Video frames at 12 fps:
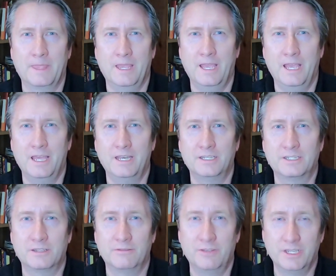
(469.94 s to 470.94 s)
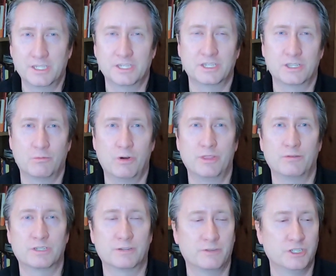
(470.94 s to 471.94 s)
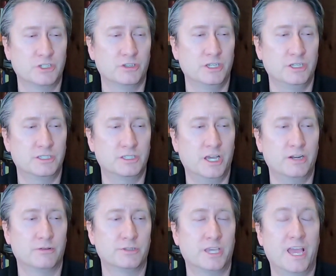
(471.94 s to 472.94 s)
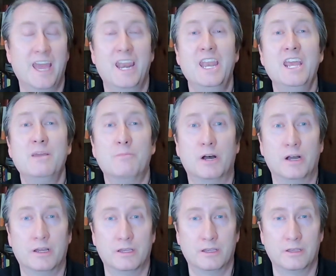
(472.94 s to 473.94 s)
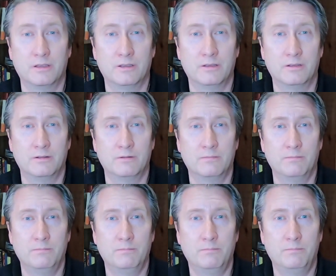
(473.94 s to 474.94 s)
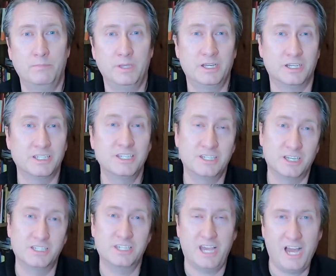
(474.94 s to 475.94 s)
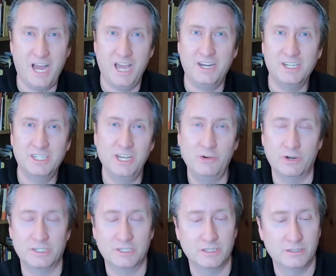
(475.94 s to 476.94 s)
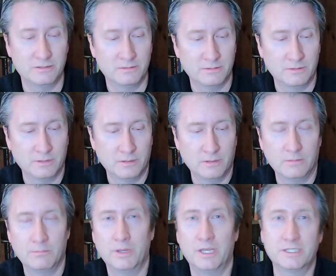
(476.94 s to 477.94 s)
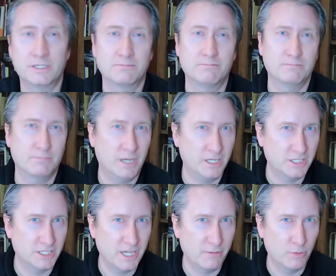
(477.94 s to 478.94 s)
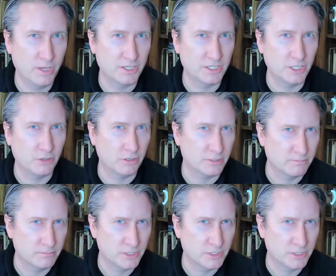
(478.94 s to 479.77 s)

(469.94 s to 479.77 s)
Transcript: And this is the one that was eventually entitled An Enigma, because it does hide a secret. But I just gave away the secret.